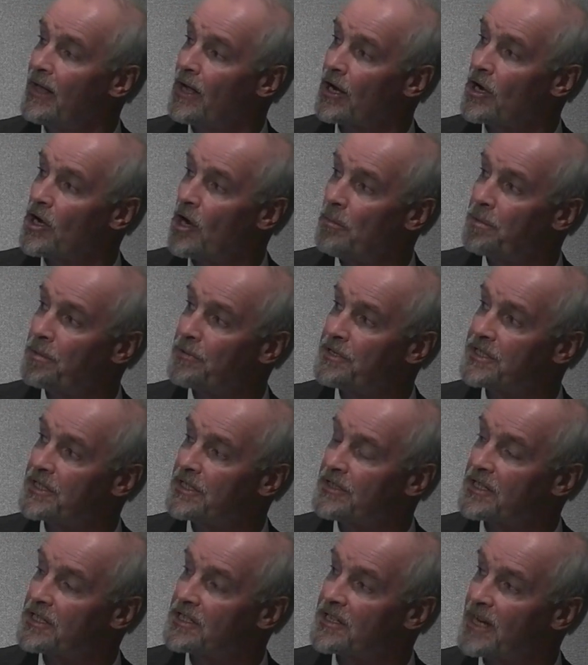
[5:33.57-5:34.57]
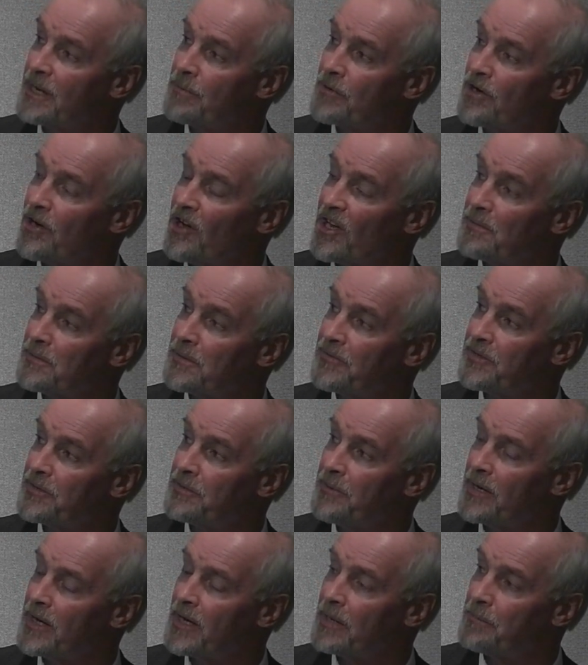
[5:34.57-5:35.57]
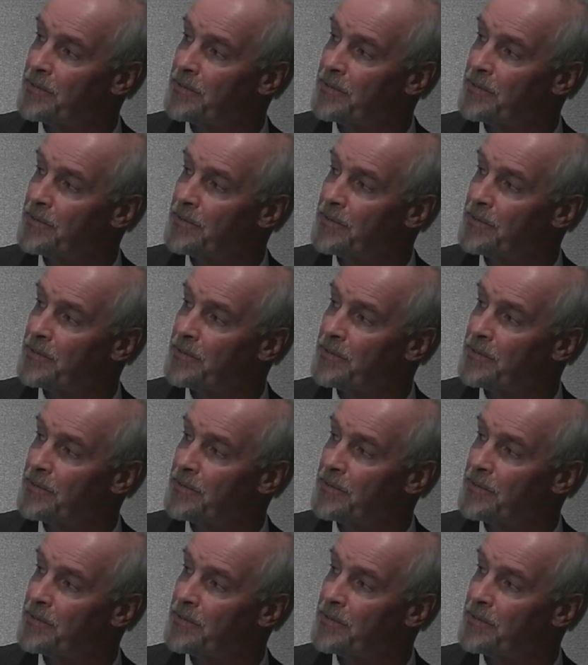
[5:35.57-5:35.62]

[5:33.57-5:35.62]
Copper is in the same column of the uh,